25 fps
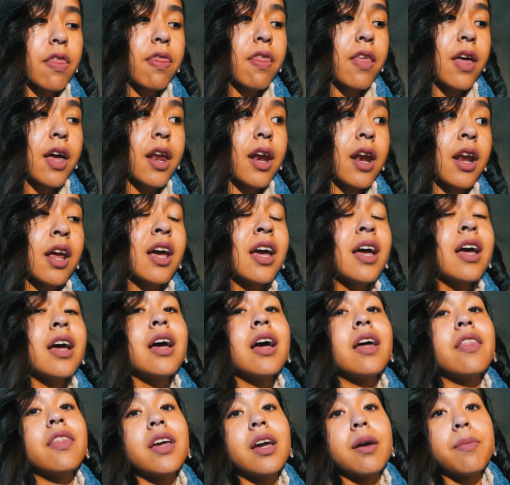and then
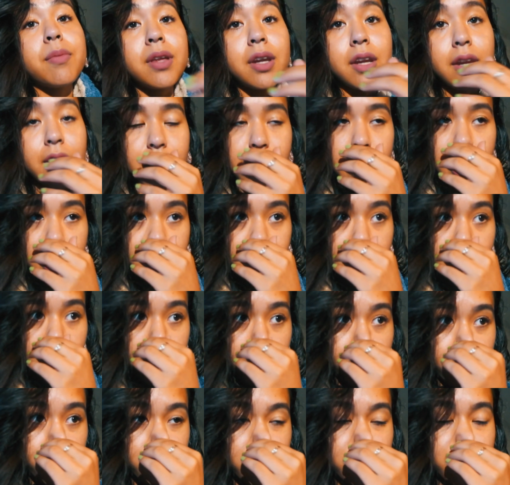I think I'm gonna knock
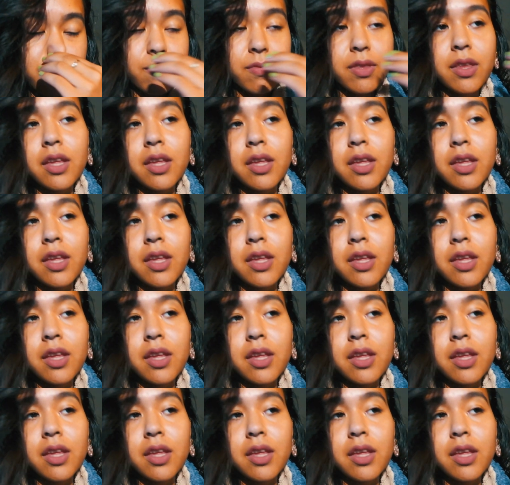out